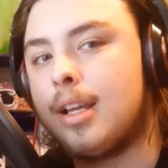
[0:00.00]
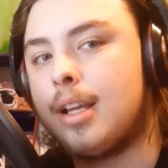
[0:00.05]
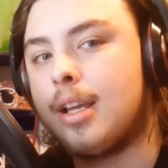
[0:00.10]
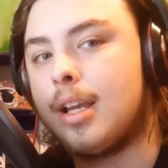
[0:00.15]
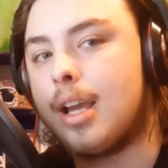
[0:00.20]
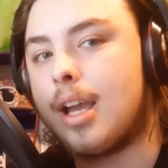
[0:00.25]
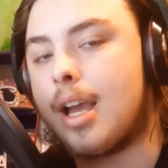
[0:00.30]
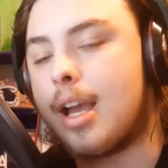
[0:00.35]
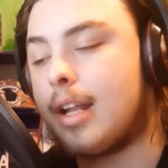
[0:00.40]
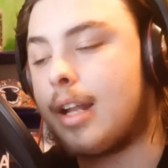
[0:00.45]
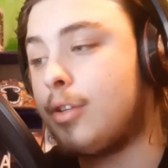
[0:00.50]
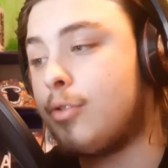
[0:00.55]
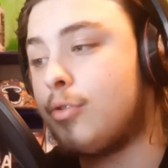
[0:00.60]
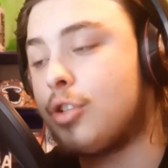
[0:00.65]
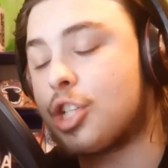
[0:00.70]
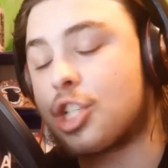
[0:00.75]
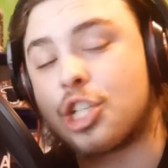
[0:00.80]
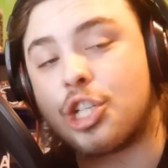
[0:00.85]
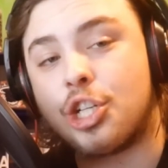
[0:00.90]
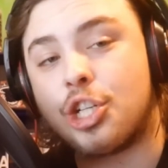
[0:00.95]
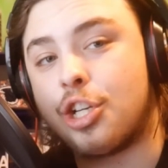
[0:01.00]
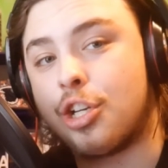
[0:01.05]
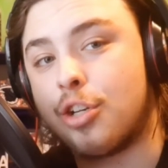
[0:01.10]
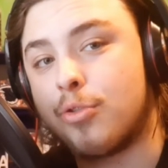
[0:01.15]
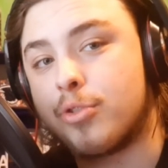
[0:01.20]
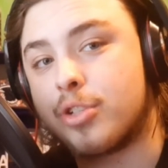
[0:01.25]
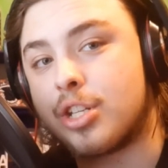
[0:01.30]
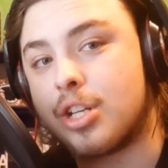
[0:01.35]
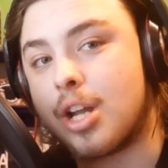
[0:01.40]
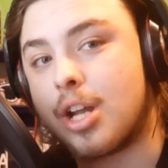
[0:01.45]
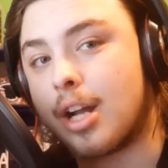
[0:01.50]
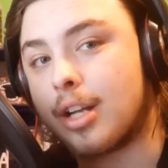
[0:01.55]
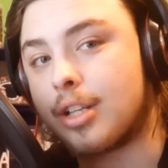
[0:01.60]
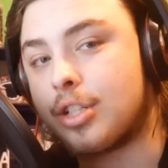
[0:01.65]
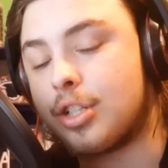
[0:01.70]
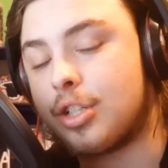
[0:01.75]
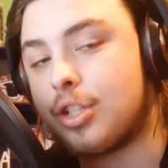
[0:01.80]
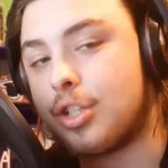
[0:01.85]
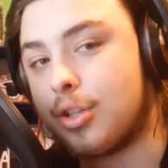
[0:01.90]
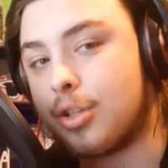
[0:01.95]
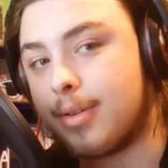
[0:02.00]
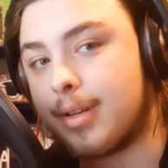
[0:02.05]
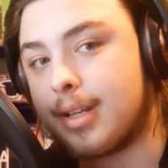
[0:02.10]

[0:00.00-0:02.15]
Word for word: and you just choose not to do it.